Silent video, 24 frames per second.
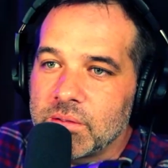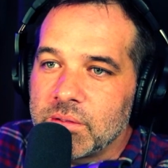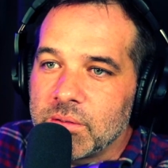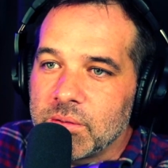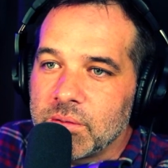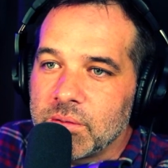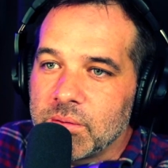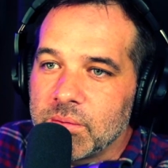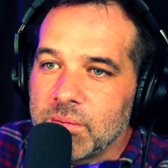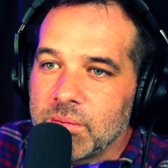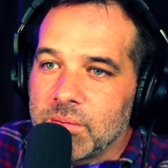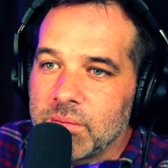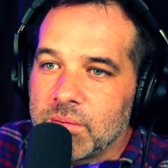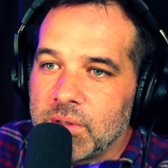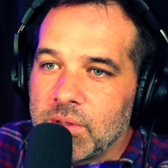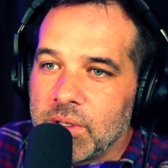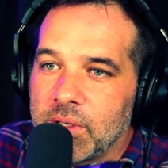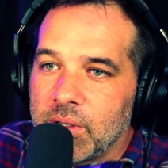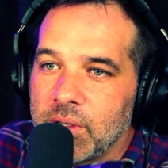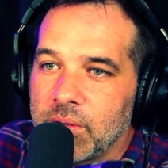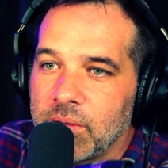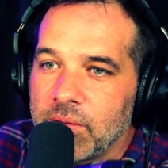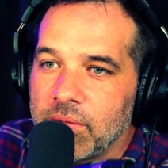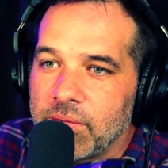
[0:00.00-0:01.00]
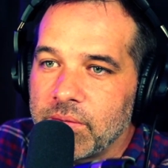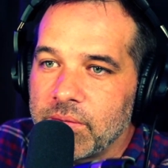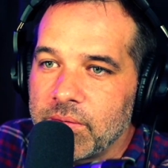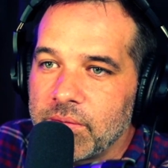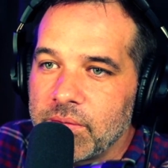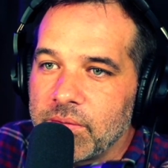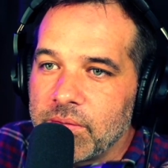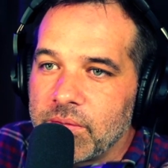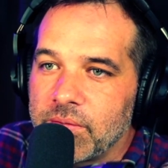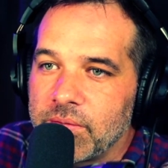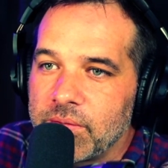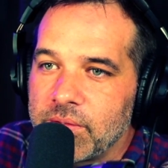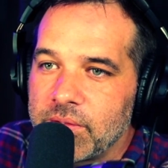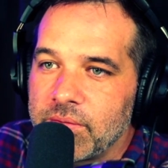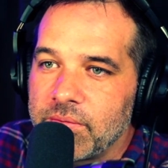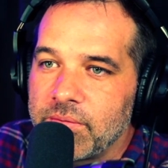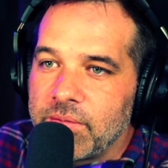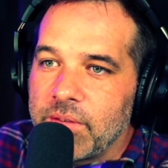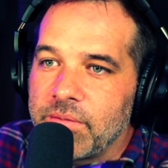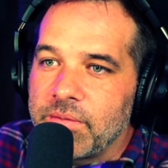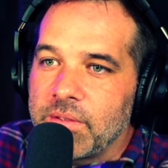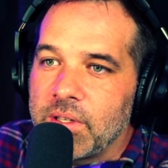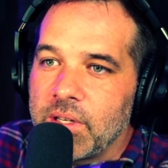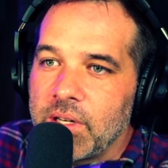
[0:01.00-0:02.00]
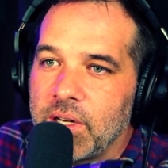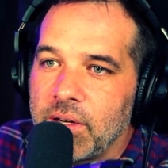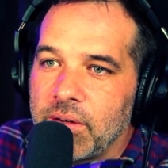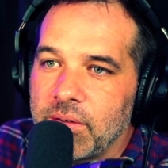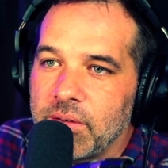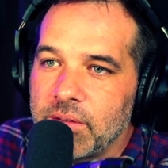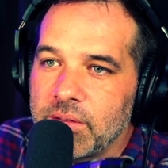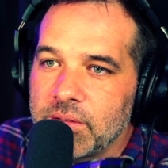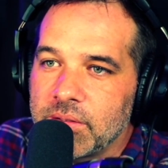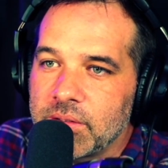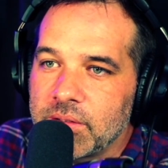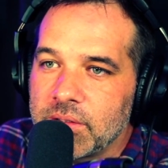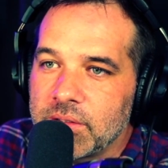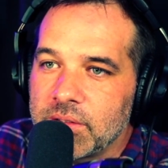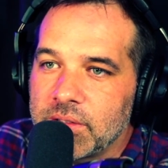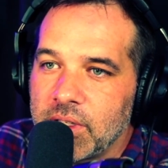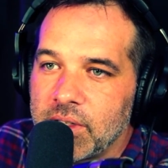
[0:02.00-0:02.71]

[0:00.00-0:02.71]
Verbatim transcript: to, you know, $50 instead